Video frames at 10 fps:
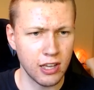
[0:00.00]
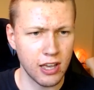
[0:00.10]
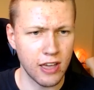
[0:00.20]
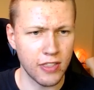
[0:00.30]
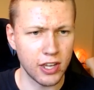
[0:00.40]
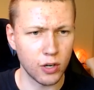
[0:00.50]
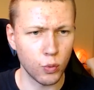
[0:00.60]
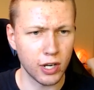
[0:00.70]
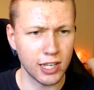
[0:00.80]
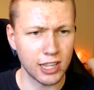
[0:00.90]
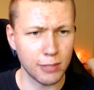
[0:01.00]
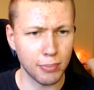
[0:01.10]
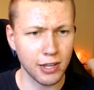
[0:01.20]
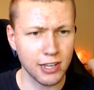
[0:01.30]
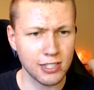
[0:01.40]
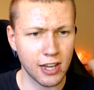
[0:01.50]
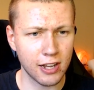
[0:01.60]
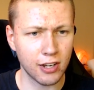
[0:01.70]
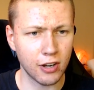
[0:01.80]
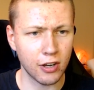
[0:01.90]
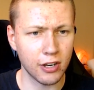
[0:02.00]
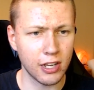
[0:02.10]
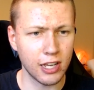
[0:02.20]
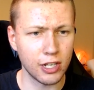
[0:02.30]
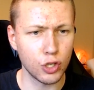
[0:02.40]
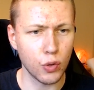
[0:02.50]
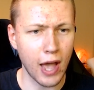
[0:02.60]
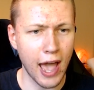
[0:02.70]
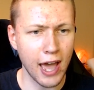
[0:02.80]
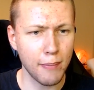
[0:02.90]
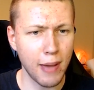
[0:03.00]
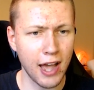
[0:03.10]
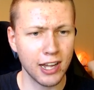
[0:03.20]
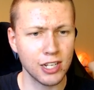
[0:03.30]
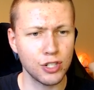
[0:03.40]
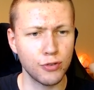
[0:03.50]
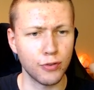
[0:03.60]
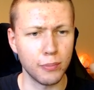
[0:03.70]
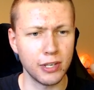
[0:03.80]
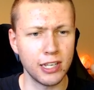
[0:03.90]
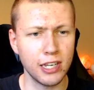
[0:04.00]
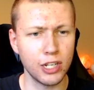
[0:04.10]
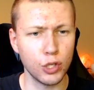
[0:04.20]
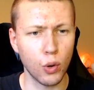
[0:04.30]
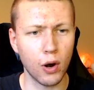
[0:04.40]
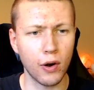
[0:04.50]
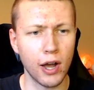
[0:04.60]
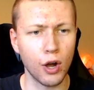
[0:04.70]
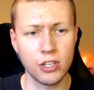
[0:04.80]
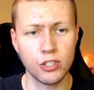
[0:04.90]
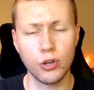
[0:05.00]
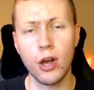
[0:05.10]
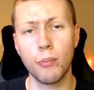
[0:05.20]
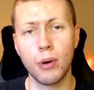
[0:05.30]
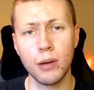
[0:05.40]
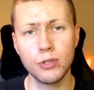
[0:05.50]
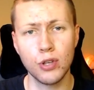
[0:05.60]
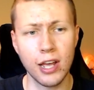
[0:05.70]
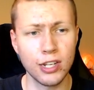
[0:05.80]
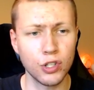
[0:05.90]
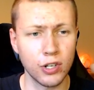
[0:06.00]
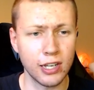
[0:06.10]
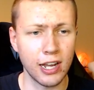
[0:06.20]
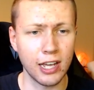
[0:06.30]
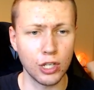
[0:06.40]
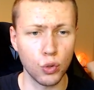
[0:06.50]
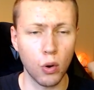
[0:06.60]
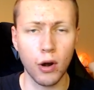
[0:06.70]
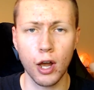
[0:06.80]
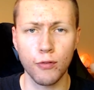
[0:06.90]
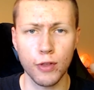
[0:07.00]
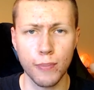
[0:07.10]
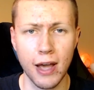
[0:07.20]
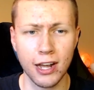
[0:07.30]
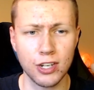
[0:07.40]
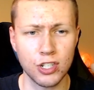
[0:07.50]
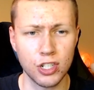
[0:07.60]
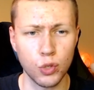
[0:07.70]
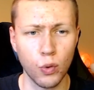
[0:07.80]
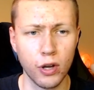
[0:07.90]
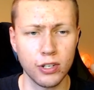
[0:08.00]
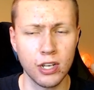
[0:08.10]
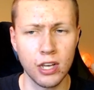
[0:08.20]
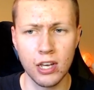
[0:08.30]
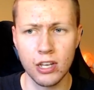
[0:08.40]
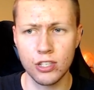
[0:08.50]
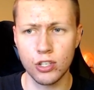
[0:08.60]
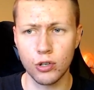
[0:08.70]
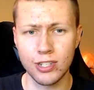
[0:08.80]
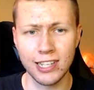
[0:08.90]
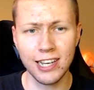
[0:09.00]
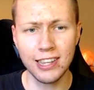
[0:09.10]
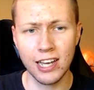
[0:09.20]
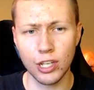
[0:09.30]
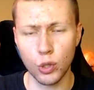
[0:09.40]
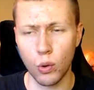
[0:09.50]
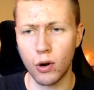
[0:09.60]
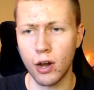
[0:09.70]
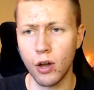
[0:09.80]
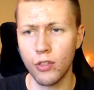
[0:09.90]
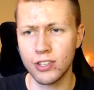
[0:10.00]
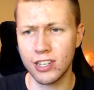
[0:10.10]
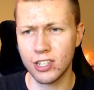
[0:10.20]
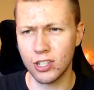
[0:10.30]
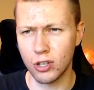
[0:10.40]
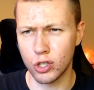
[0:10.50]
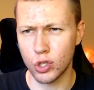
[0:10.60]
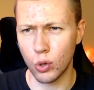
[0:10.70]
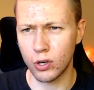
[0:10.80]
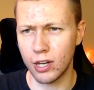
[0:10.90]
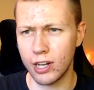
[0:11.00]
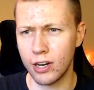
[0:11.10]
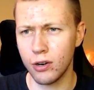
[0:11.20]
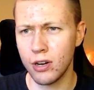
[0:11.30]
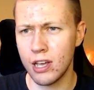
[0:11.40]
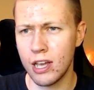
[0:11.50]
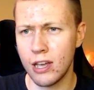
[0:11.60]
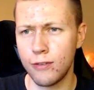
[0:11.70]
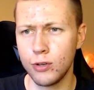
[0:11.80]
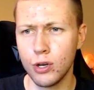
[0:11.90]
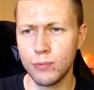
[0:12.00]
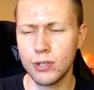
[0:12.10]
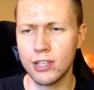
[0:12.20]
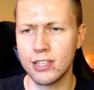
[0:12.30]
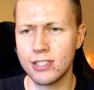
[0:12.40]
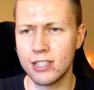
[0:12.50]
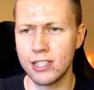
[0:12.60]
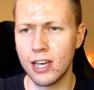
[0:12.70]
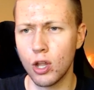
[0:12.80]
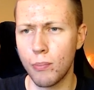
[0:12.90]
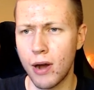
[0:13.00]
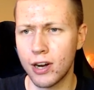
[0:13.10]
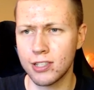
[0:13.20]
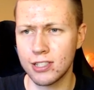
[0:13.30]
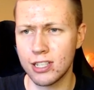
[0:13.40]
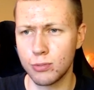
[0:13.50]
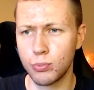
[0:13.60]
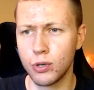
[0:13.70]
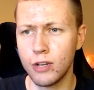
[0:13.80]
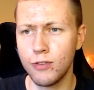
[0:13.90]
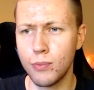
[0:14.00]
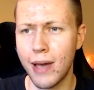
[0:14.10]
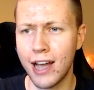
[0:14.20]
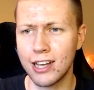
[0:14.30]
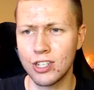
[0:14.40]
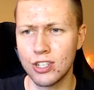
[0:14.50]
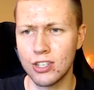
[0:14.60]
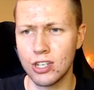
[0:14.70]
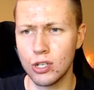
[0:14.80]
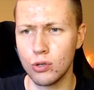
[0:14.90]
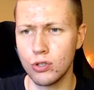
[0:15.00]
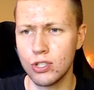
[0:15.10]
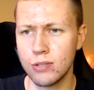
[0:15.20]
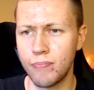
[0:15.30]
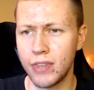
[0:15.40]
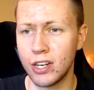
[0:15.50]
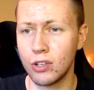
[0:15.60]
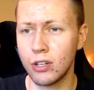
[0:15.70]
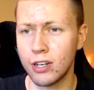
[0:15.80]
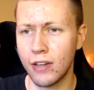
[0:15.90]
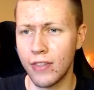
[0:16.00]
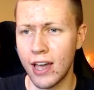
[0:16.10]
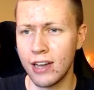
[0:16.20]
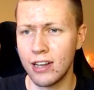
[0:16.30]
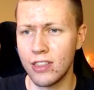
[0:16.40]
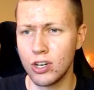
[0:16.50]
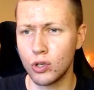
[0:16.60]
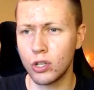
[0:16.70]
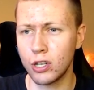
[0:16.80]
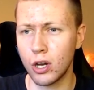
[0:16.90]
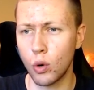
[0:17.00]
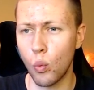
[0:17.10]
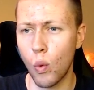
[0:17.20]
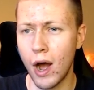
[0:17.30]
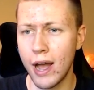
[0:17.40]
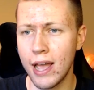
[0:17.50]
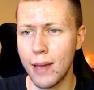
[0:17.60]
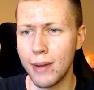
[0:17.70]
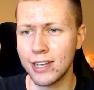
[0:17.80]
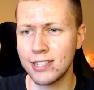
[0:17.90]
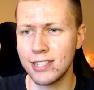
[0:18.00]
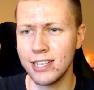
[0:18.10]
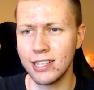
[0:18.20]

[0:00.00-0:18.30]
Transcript: and then we can hit the plus icon and do add package from Git URL. So now it prompts you to enter in a URL for the package that you want. So to get that URL, there's actually a little shortcut here. If you go up to this yellow box that says preview packages in use, and you click on that, and then you click on why am I seeing